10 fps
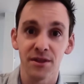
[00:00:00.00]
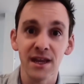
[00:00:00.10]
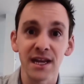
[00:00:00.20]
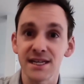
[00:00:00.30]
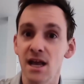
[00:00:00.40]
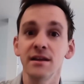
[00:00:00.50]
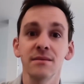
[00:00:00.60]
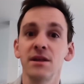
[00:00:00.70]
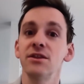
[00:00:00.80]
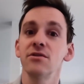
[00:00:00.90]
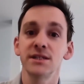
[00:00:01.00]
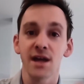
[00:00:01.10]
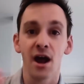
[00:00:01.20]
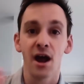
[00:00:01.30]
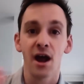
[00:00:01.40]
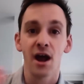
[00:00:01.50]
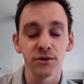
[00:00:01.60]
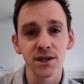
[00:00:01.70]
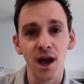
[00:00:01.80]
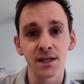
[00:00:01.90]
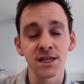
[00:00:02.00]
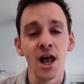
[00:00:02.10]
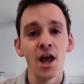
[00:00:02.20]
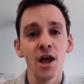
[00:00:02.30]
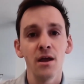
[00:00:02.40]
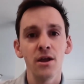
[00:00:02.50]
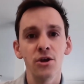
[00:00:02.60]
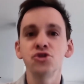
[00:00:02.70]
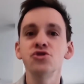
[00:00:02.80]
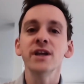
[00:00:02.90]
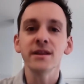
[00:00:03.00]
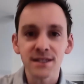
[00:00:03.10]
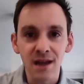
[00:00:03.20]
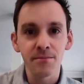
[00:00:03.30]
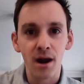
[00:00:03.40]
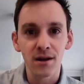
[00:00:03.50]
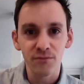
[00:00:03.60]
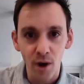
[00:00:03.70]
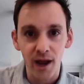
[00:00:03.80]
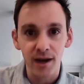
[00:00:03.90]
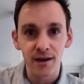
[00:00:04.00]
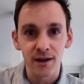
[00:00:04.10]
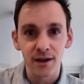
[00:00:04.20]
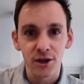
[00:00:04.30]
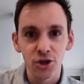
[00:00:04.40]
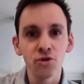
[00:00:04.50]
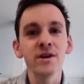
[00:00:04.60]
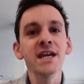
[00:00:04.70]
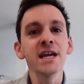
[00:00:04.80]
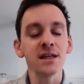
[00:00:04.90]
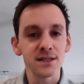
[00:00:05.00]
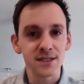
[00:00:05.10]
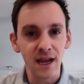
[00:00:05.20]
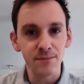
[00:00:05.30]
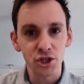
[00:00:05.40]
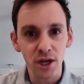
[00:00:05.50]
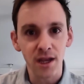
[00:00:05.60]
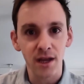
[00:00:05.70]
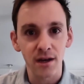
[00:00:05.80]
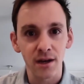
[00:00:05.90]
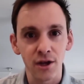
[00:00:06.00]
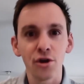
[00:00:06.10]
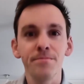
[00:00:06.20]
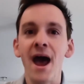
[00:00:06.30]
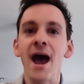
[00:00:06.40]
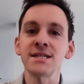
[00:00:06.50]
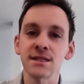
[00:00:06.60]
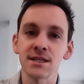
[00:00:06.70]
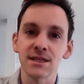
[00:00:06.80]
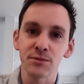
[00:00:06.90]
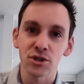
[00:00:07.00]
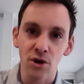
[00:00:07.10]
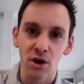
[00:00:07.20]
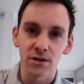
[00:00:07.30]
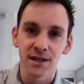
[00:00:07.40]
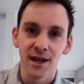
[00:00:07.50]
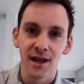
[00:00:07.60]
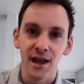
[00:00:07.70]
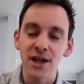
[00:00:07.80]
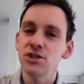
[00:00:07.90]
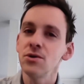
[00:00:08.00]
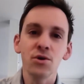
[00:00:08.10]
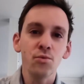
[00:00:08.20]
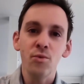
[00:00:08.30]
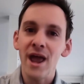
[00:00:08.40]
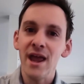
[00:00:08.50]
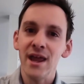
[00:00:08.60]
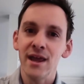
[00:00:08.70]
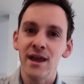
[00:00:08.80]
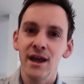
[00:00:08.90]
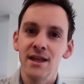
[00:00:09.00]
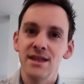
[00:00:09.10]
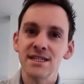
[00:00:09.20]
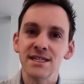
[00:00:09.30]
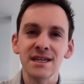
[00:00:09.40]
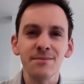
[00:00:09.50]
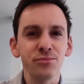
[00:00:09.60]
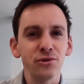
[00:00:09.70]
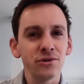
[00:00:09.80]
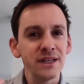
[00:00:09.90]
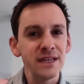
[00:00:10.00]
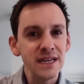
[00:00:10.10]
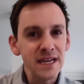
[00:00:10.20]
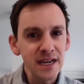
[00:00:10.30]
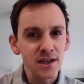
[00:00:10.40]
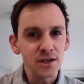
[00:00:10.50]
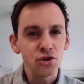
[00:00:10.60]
telling them that their entire worldview sucks. You're drinking the same bottle of wine. You're eating the same chicken. You're passing the same salt. And so in a way, the simple need to